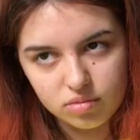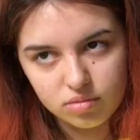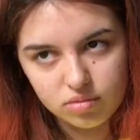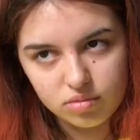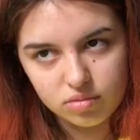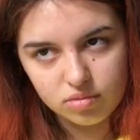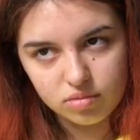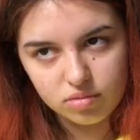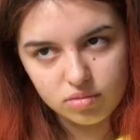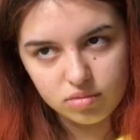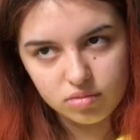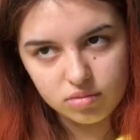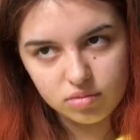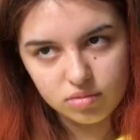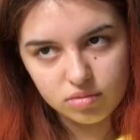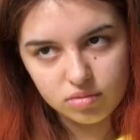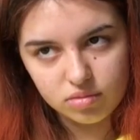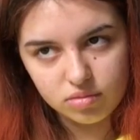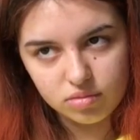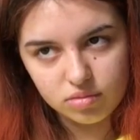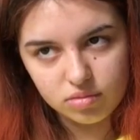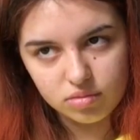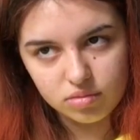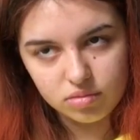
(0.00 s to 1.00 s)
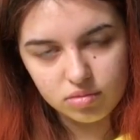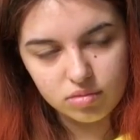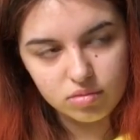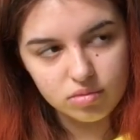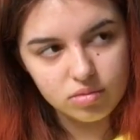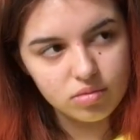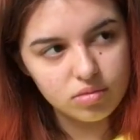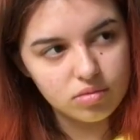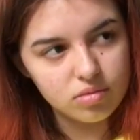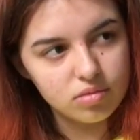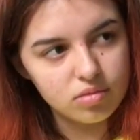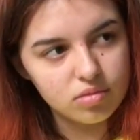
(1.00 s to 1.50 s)

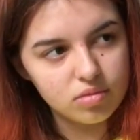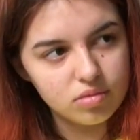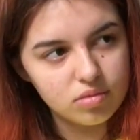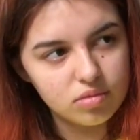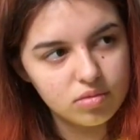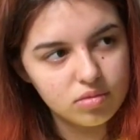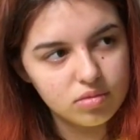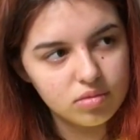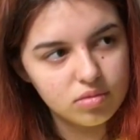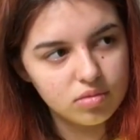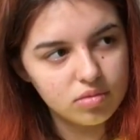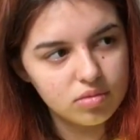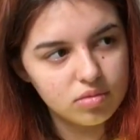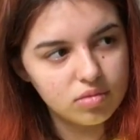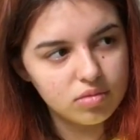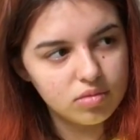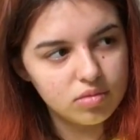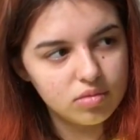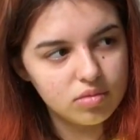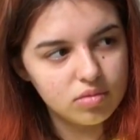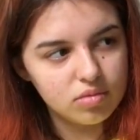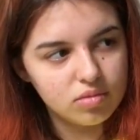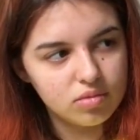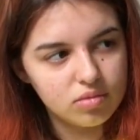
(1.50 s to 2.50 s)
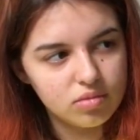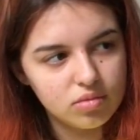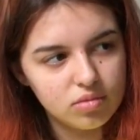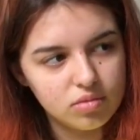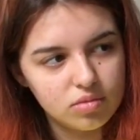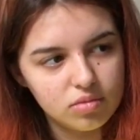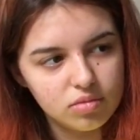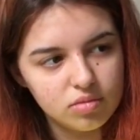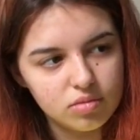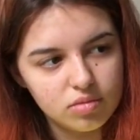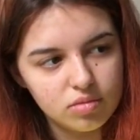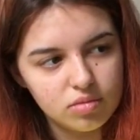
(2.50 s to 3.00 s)

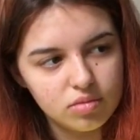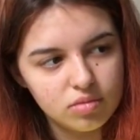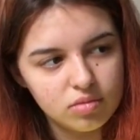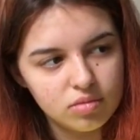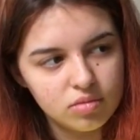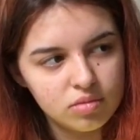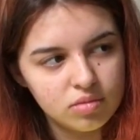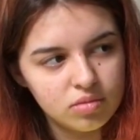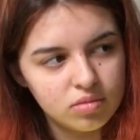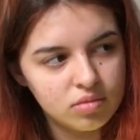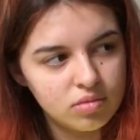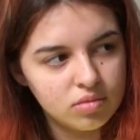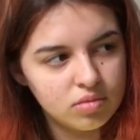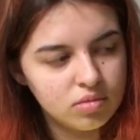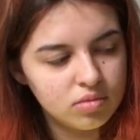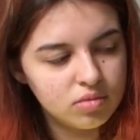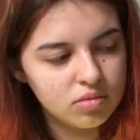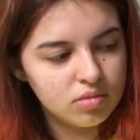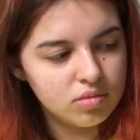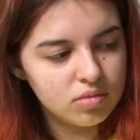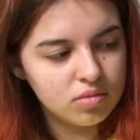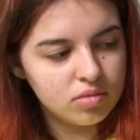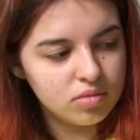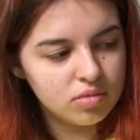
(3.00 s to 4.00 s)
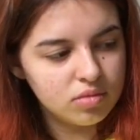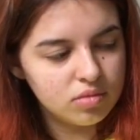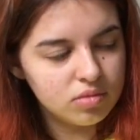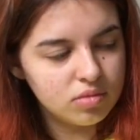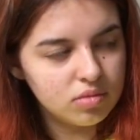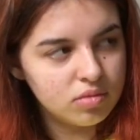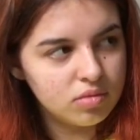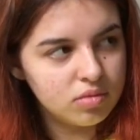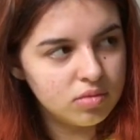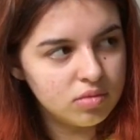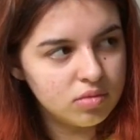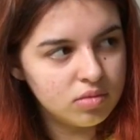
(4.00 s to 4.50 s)

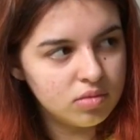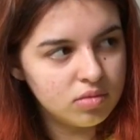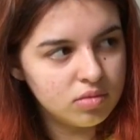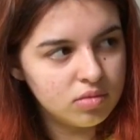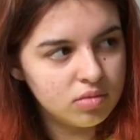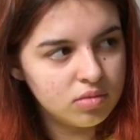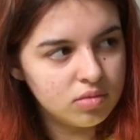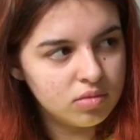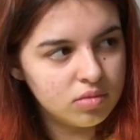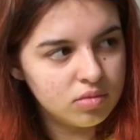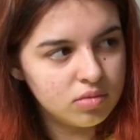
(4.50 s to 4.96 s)
The person shown says nothing.